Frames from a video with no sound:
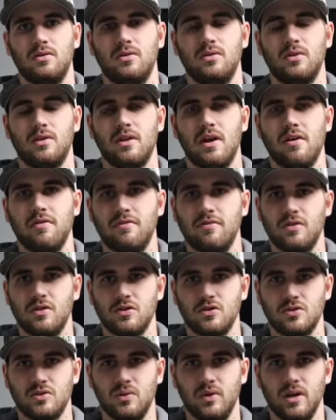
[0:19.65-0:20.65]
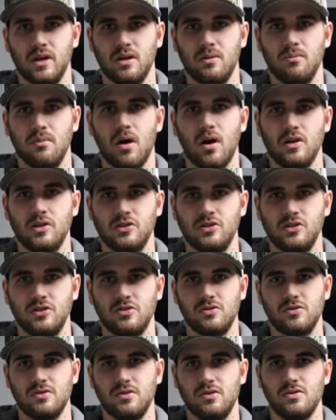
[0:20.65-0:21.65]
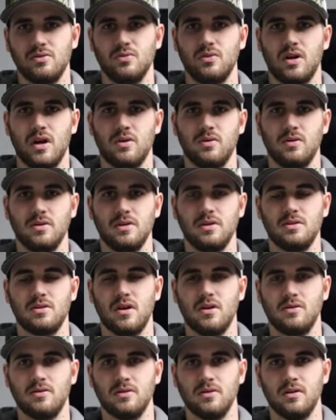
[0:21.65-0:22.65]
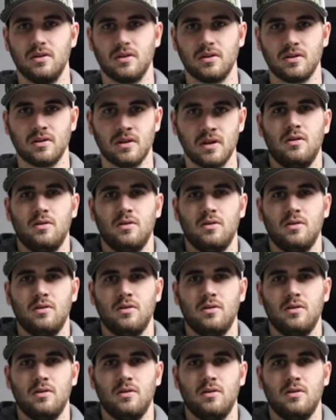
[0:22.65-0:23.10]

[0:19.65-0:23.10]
that first week in March is when I really start to look.